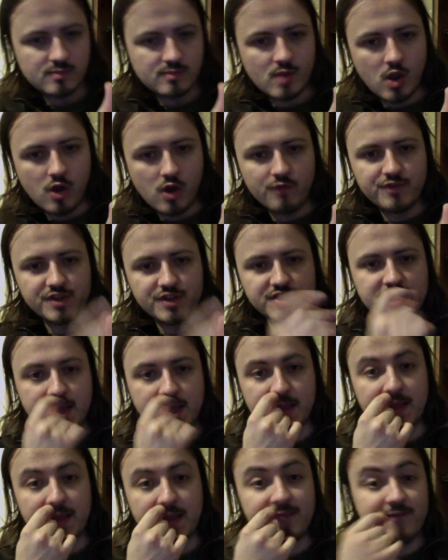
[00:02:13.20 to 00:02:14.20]
of this
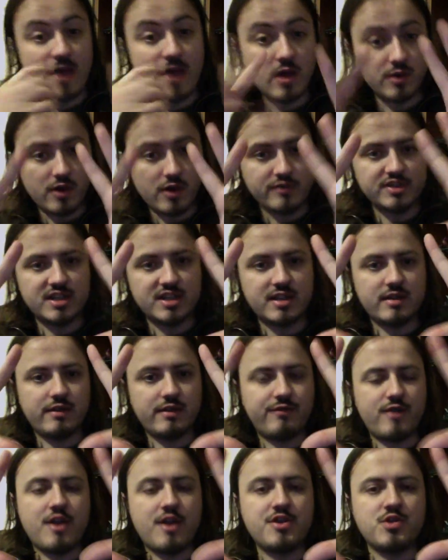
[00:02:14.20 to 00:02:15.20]
thing. They found obviously that the
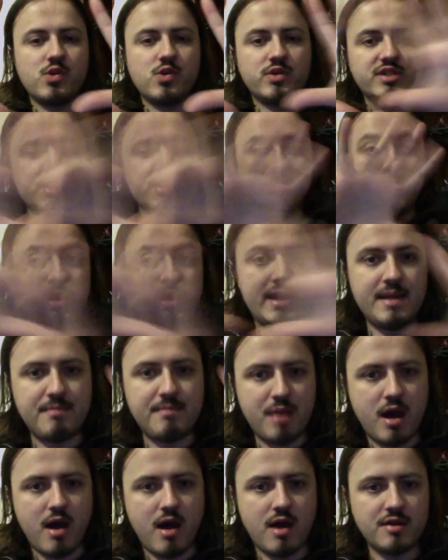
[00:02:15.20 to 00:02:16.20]
front door is completely
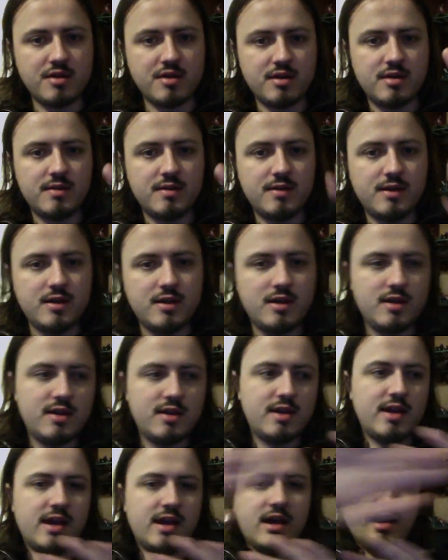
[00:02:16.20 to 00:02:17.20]
barred.
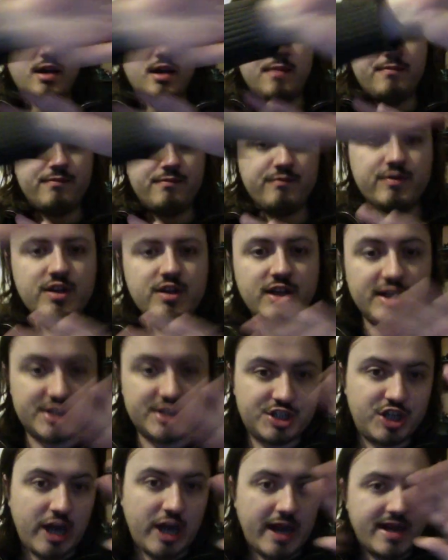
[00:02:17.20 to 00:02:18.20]
It's
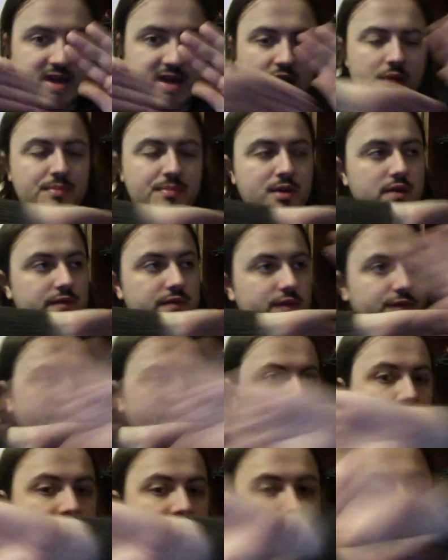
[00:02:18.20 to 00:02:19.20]
chained up over the
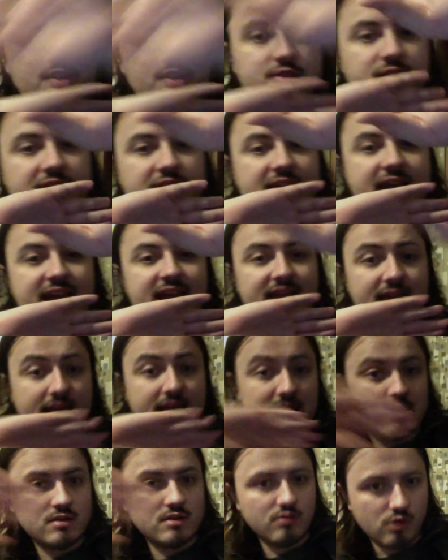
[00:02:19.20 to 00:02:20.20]
front, so they can't get
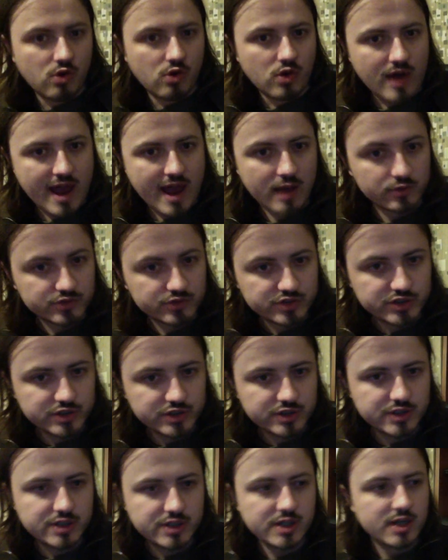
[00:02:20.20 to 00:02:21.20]
in or out.
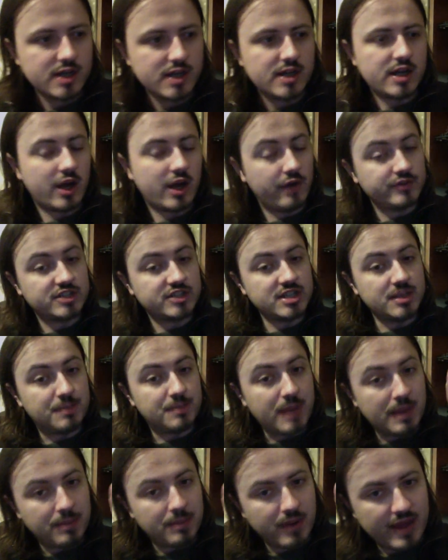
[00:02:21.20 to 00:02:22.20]
Obviously, the
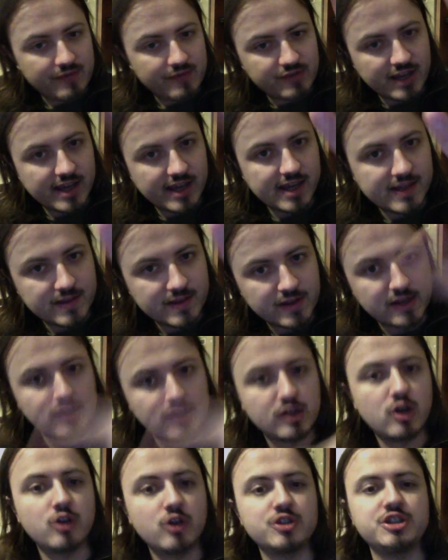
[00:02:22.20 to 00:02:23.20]
people have taken the
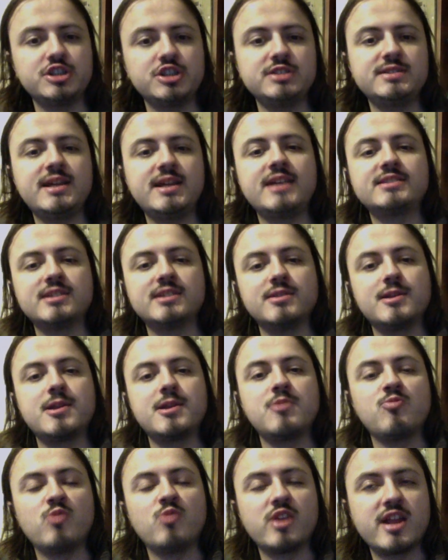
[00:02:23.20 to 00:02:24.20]
concoction in there, so they
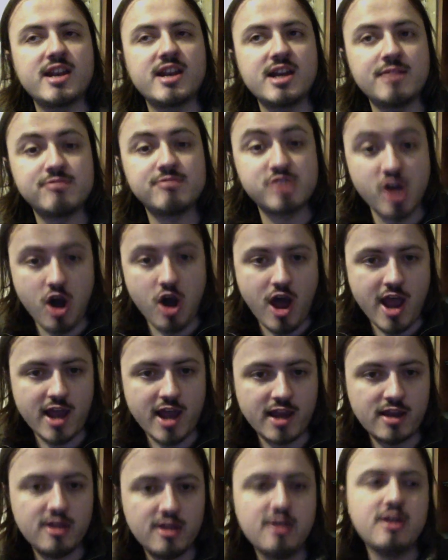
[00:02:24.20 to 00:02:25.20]
don't want to end up
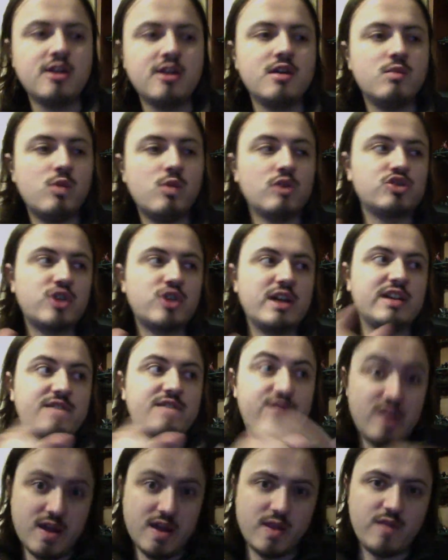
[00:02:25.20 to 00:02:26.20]
dying while trying to
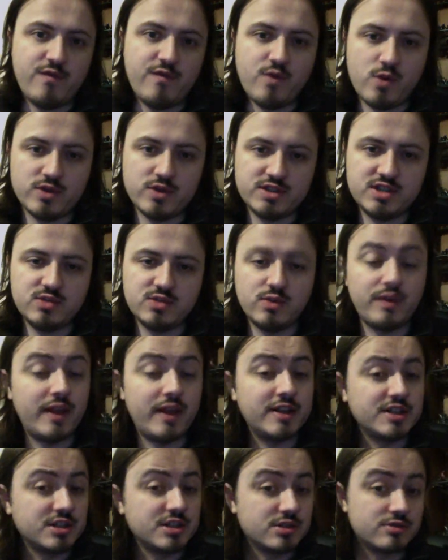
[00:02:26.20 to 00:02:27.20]
fight the forces, or they
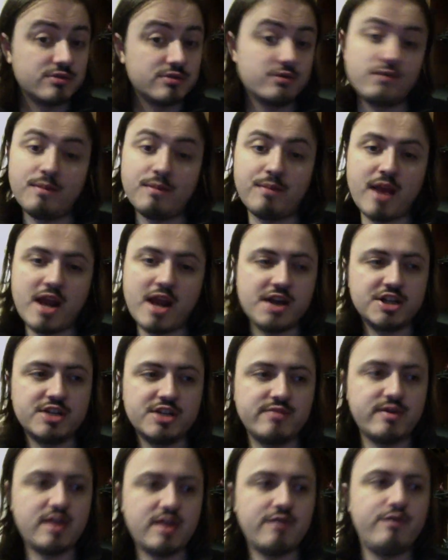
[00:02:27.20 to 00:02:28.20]
just replenish and
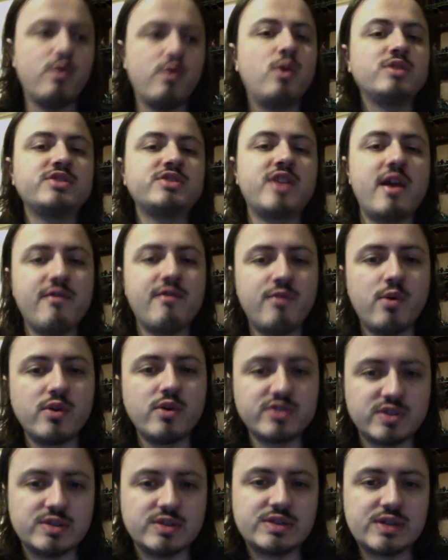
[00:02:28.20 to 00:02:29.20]
reinforce their
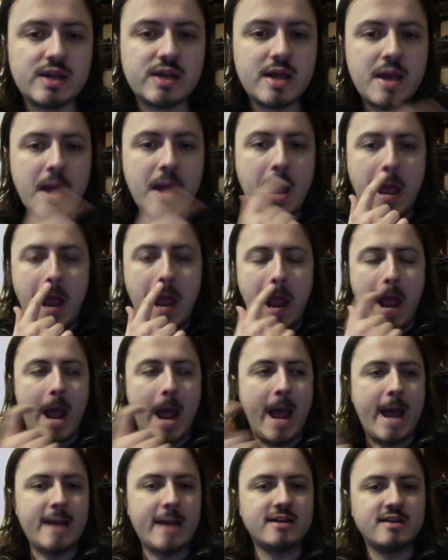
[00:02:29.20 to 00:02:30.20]
forces.
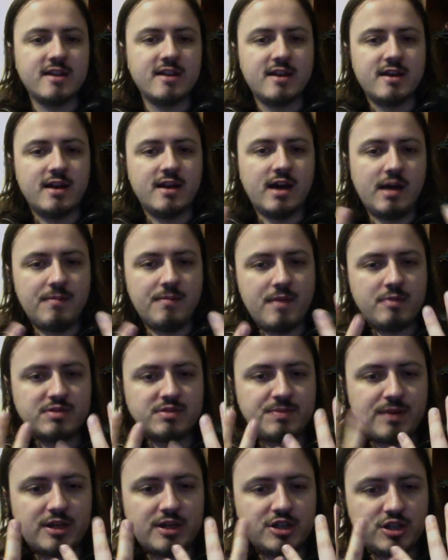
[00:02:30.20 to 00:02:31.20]
And there was a
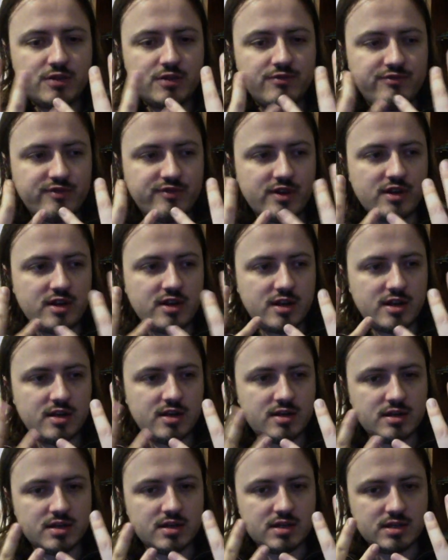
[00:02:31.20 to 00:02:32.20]
bunch of
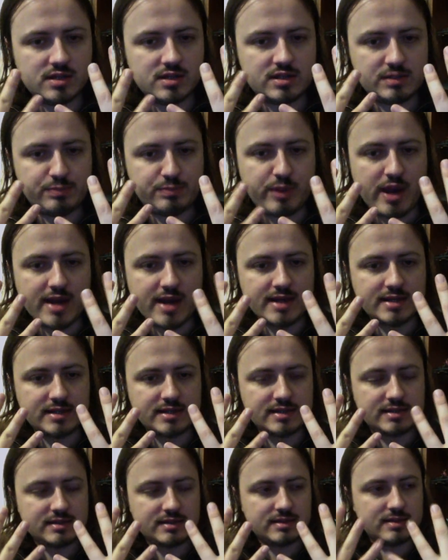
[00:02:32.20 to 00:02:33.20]

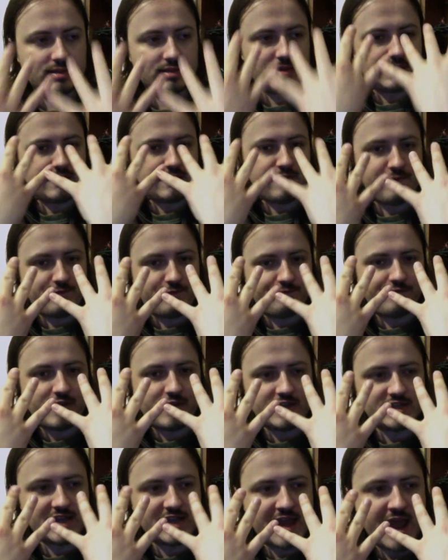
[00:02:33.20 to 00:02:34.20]
spikes
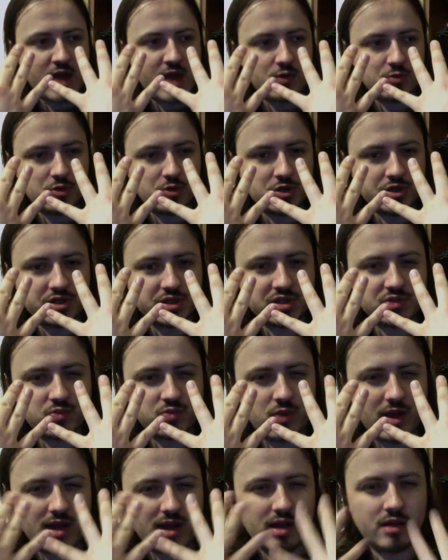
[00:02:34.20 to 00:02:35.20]
facing outward as
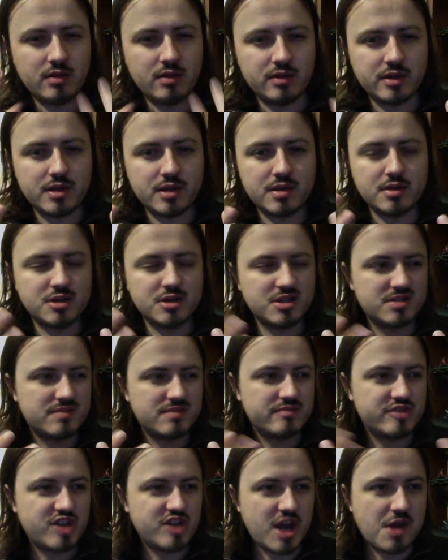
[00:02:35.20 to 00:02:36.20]
well, and just
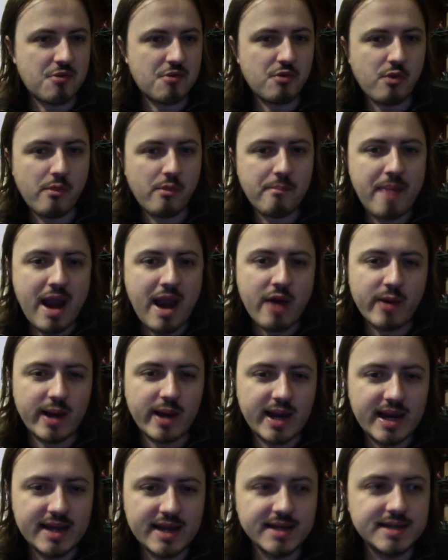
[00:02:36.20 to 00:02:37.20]
general
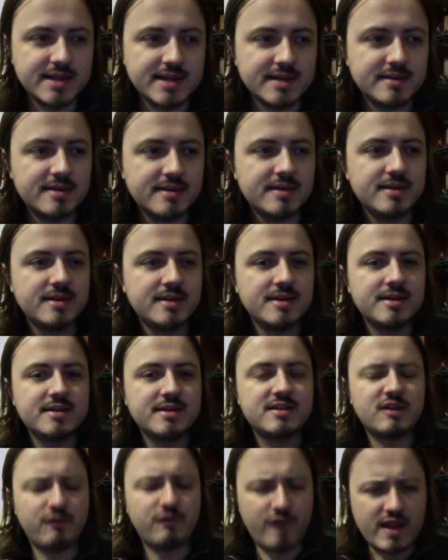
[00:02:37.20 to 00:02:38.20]
barricaded
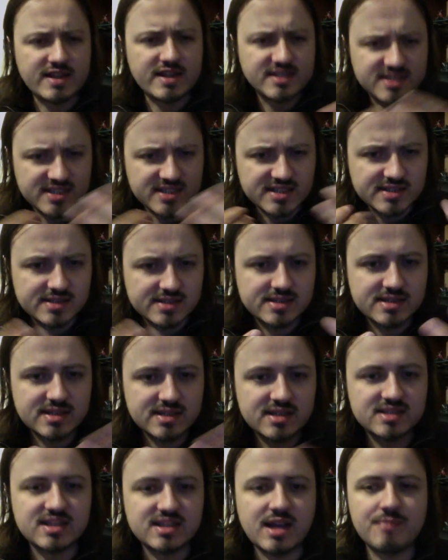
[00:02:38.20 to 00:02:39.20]
defences
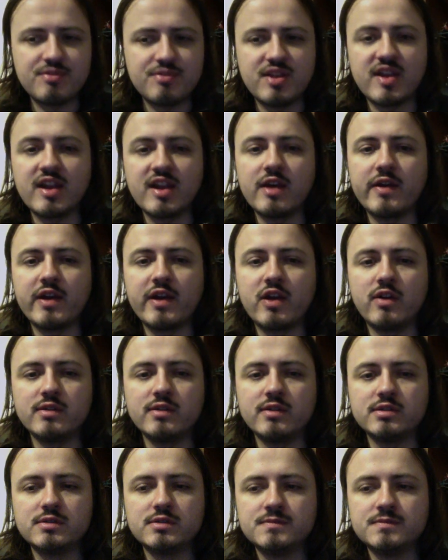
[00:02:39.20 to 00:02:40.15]
type thing going on.